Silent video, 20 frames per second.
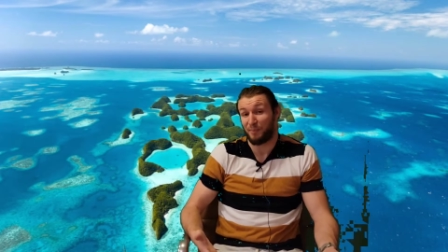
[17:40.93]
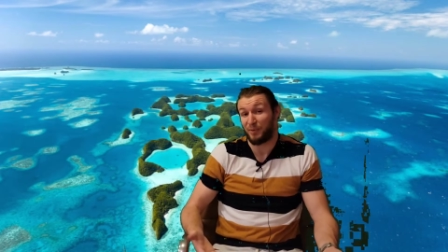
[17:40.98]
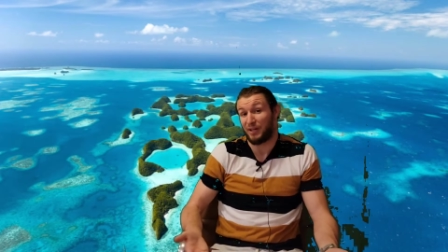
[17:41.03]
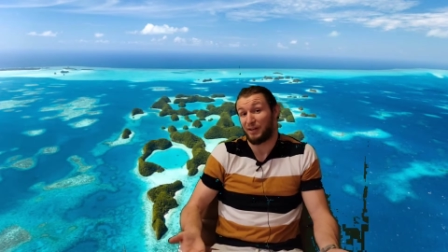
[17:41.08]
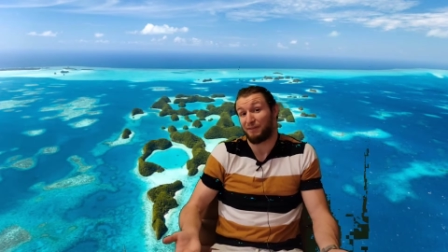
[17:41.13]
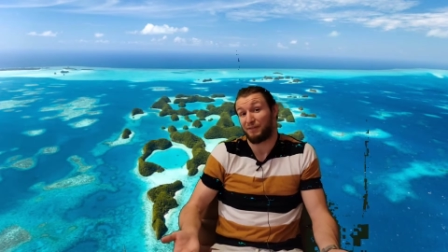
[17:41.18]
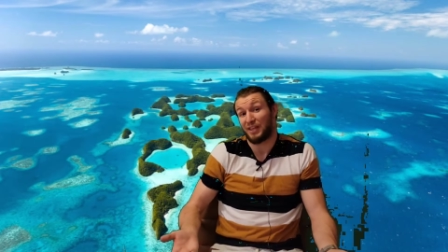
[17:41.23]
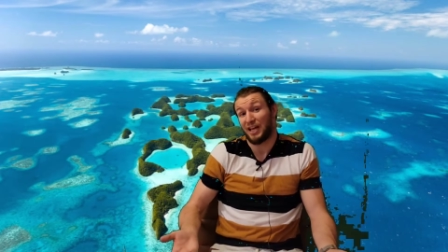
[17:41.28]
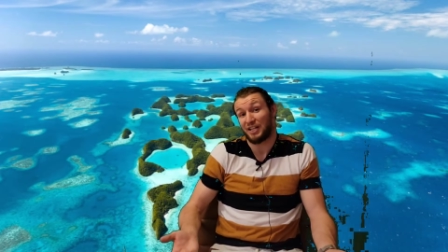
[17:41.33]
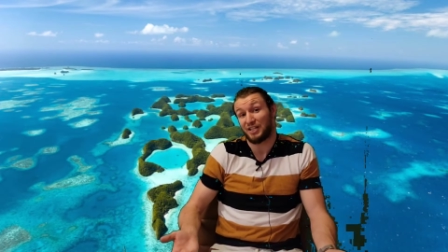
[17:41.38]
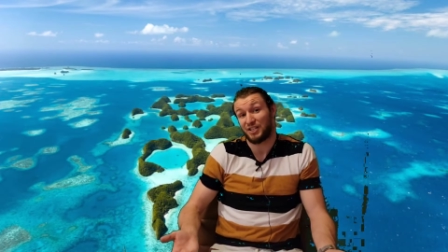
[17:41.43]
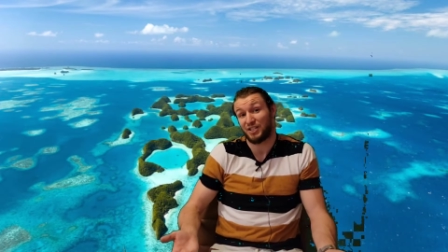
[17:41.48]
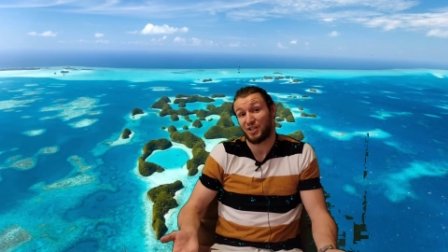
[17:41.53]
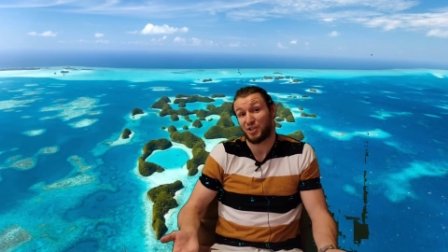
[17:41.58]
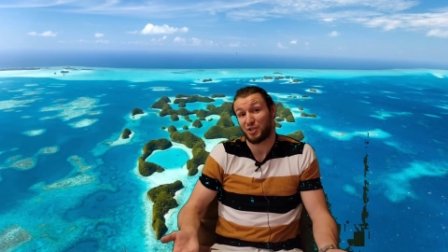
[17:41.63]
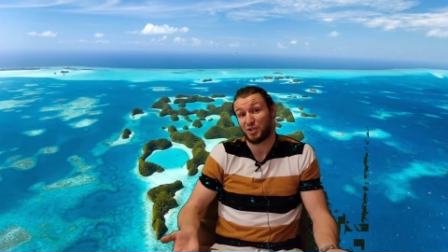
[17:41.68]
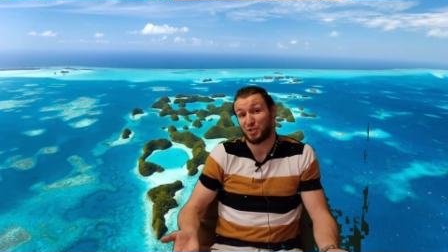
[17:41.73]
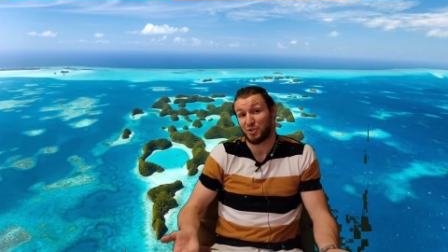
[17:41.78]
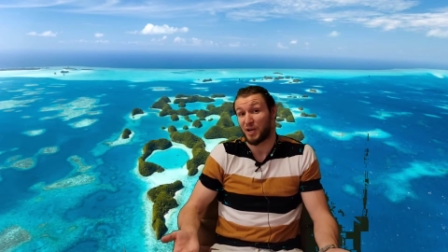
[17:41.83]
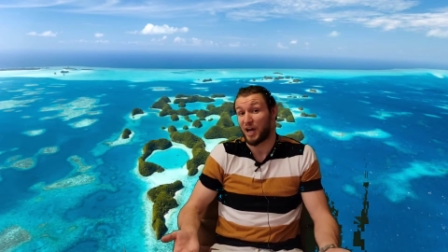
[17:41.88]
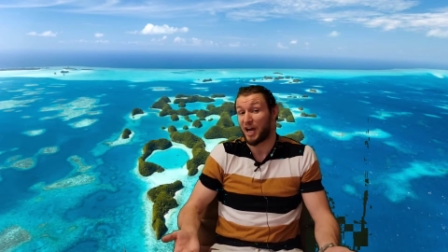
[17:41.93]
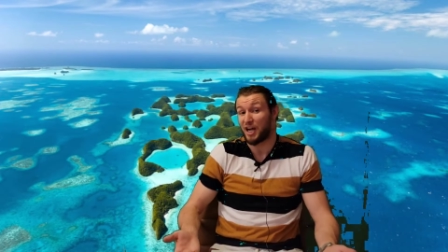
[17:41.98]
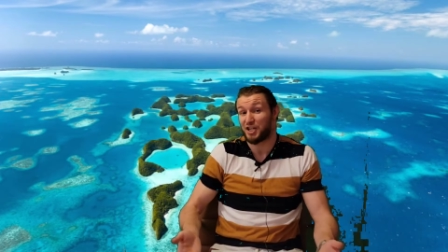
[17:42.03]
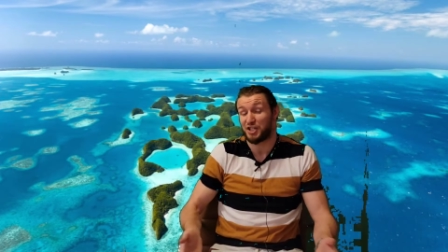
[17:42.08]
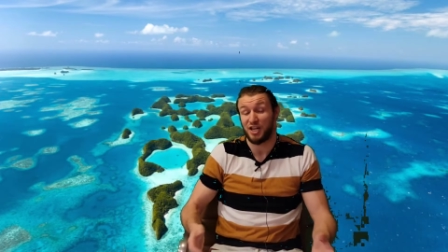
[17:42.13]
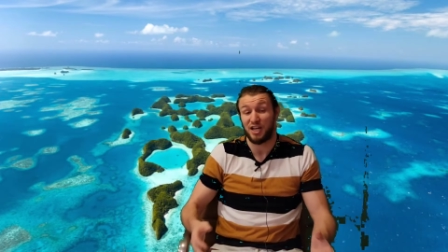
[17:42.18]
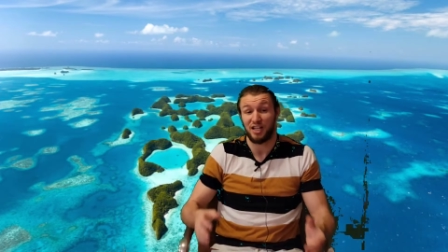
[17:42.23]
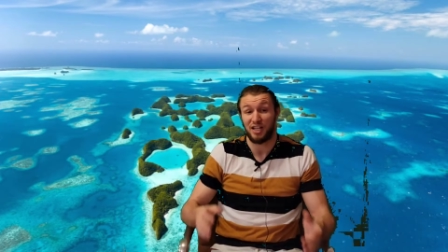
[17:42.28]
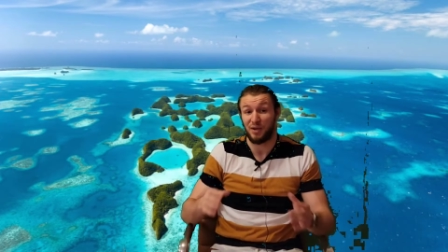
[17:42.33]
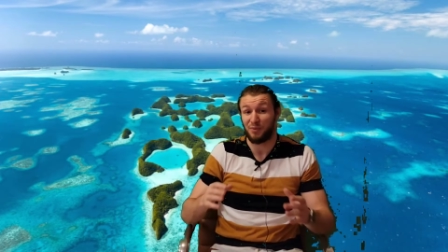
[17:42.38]
But if that's their
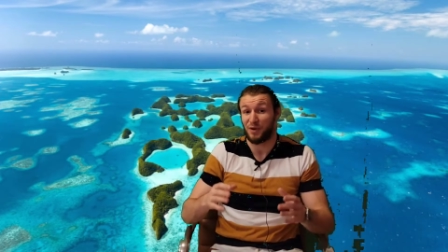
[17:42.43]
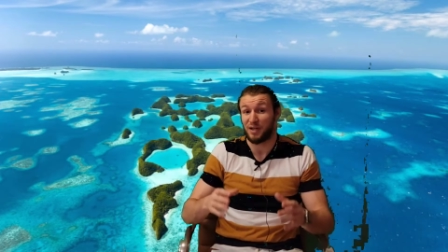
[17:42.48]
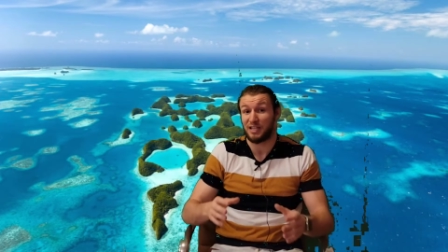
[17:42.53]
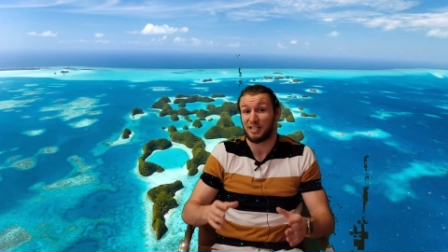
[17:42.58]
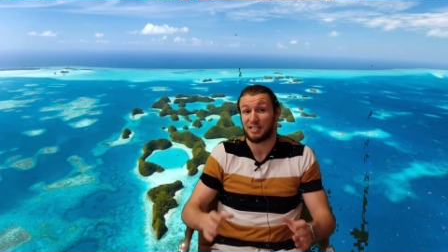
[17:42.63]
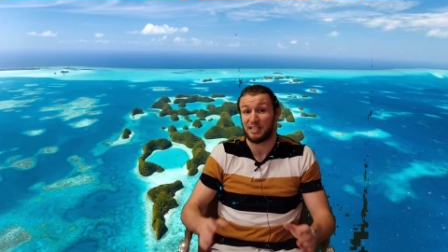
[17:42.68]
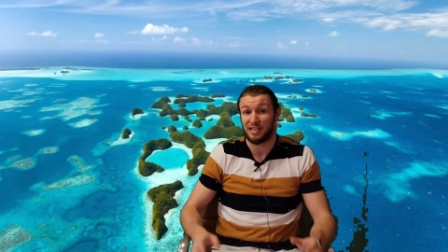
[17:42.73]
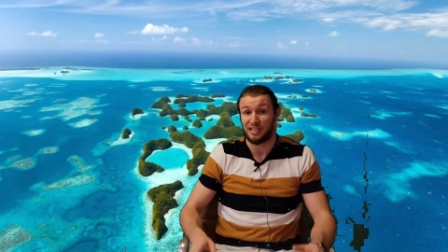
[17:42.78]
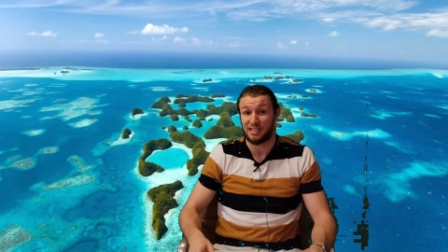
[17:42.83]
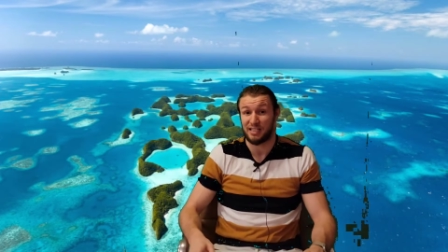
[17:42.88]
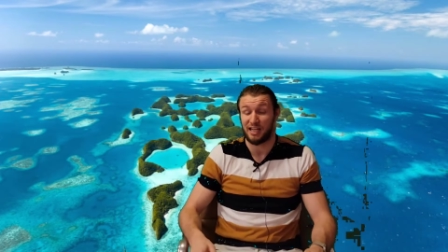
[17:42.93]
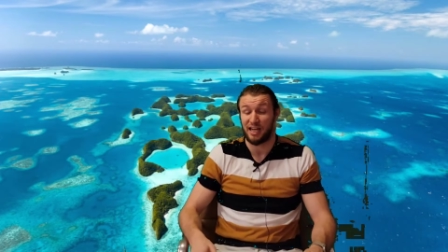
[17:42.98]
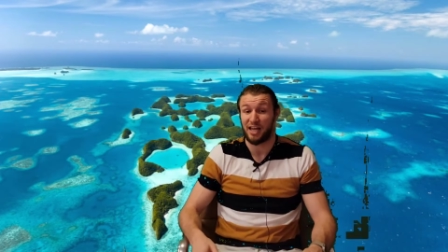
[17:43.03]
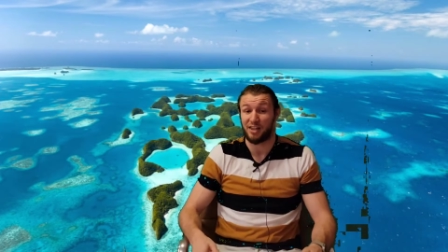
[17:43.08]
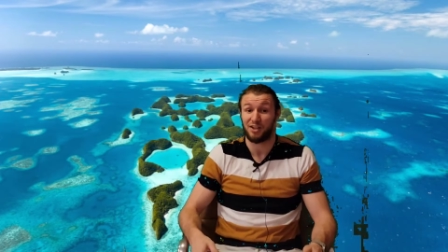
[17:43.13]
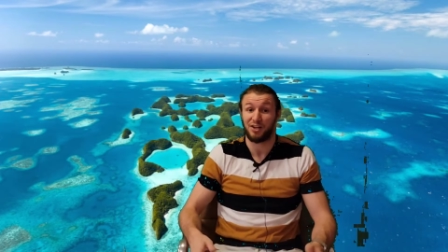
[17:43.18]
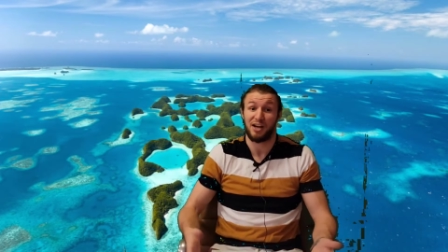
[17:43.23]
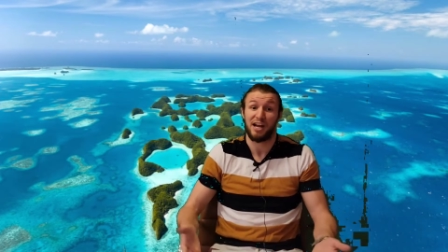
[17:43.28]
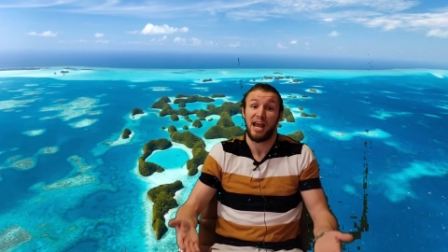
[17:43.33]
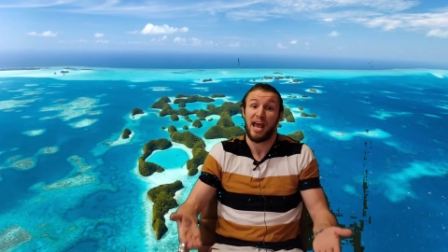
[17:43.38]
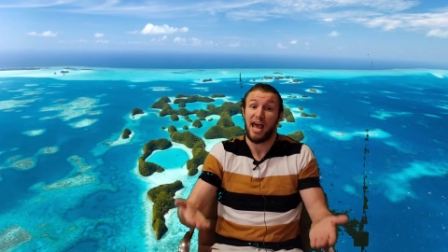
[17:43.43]
strategy and they want to stick together,